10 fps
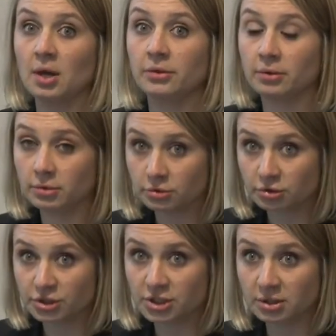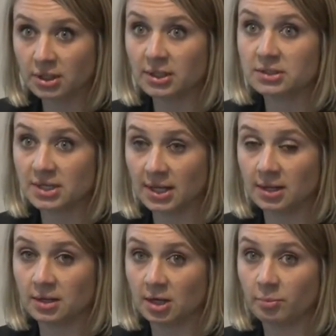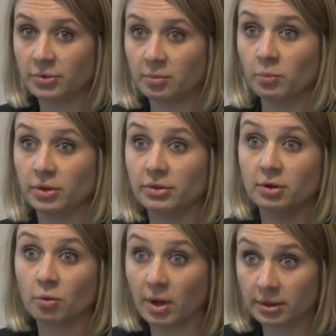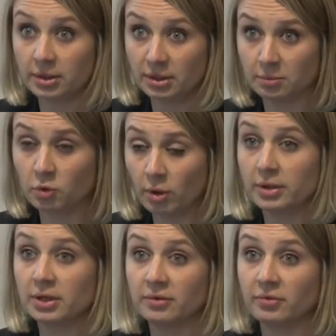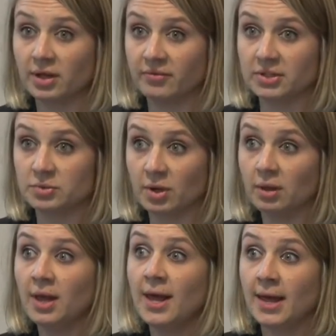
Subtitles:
their nutrition needs and help them with their quality of life as well,